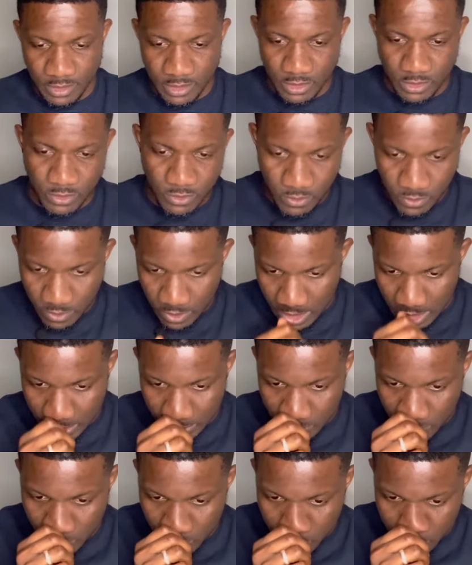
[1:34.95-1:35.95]
So
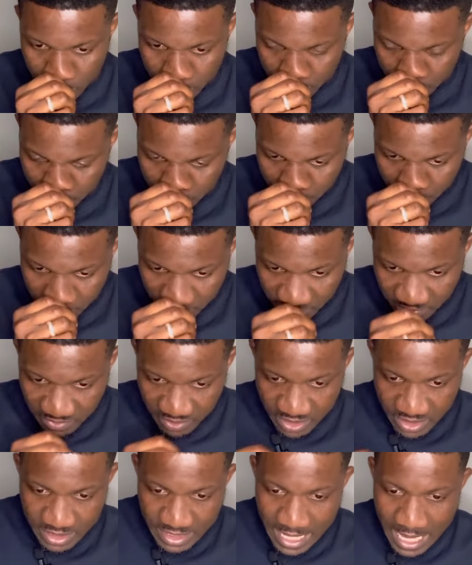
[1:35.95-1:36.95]
let's go.
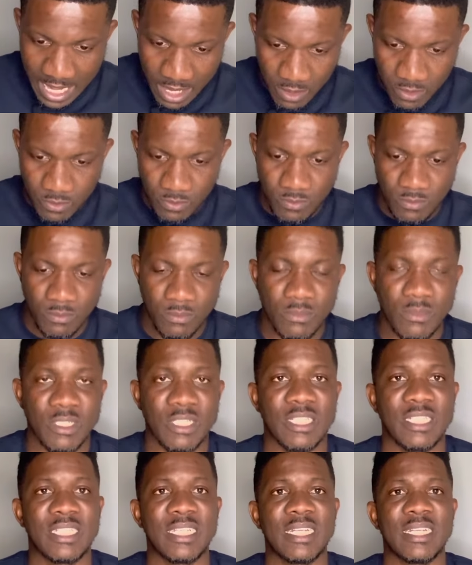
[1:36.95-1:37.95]
Now,
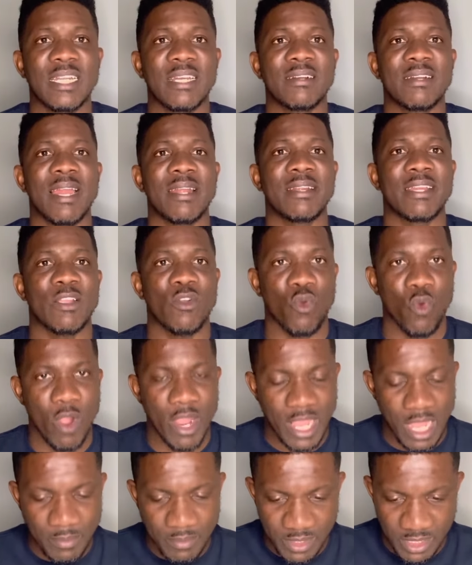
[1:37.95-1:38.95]
general
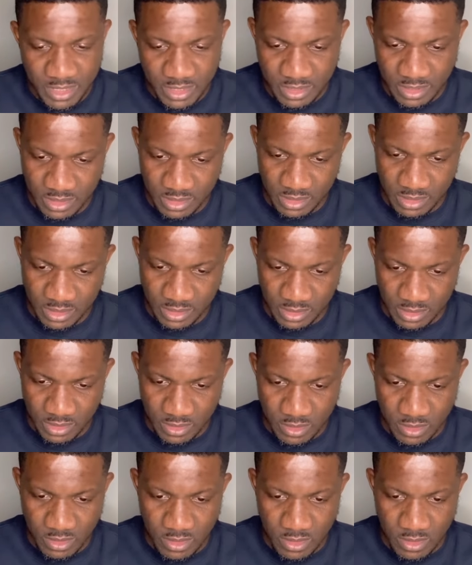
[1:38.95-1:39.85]
requirements.